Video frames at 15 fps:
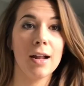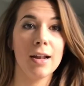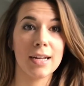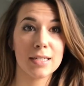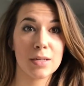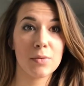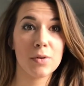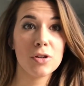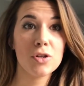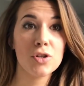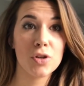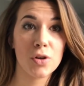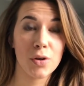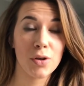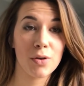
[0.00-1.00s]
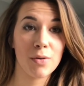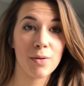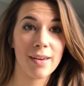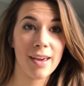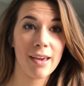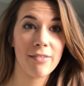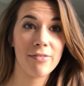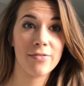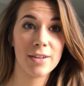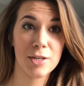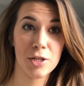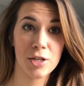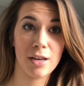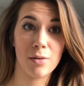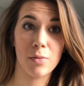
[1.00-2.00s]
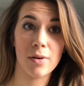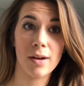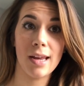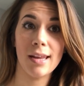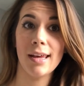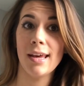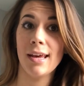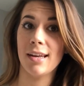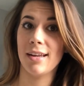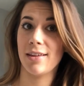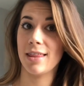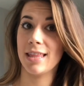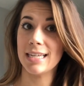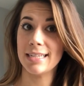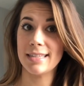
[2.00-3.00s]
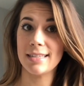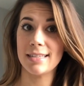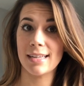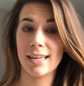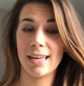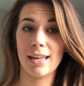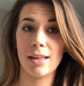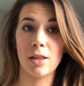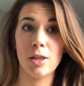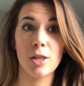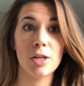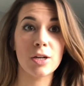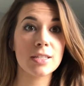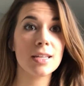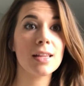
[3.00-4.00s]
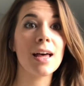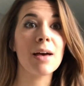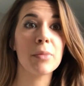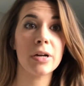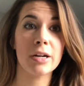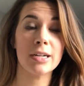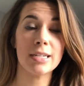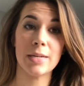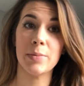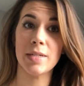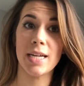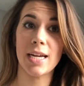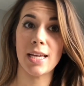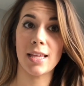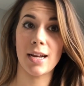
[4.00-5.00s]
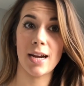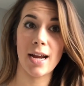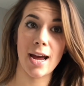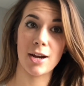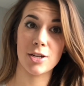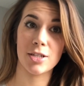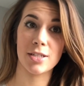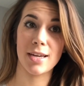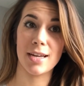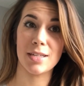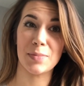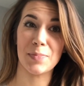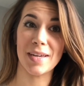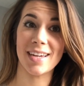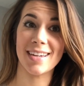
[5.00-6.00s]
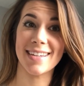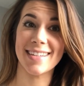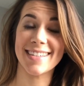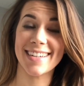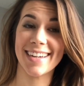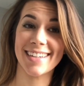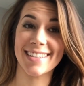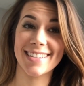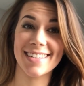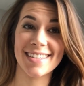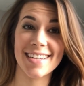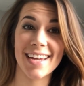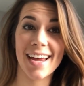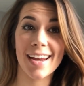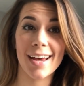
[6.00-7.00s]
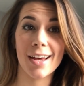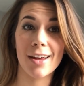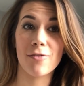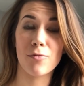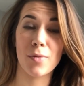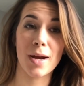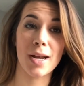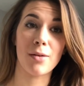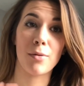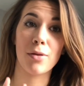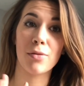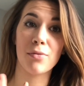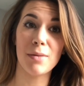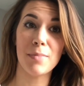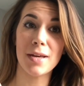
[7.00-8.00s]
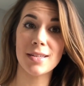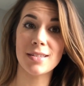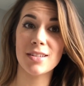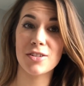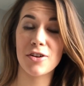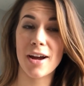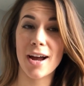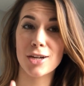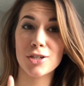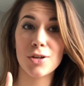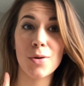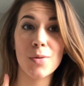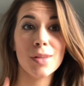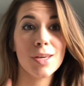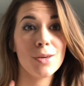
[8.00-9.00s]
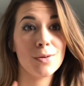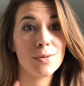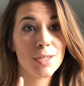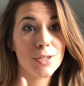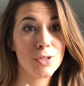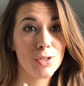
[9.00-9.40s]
Next I want to show you a fishtail braid. Now this looks a lot more intimidating than it actually is, because instead of braiding with 3 pieces, you're actually only using